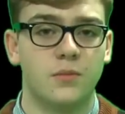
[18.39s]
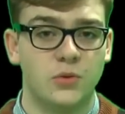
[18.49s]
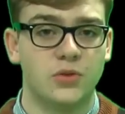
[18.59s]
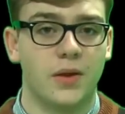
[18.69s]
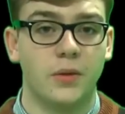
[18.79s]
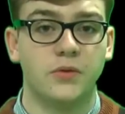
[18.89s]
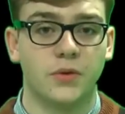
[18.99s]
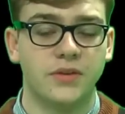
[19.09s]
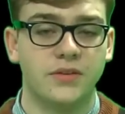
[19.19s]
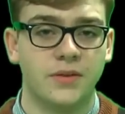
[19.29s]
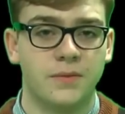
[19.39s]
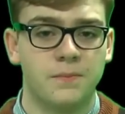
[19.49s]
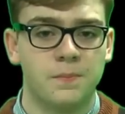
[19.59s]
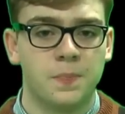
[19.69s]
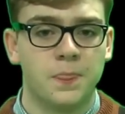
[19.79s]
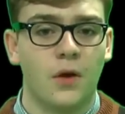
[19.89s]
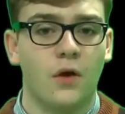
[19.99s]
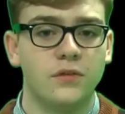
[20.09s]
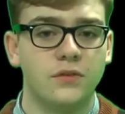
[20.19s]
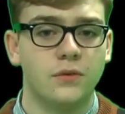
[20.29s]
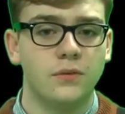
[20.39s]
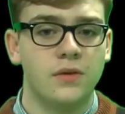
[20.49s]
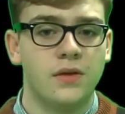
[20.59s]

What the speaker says: which was my own choice, Hostel,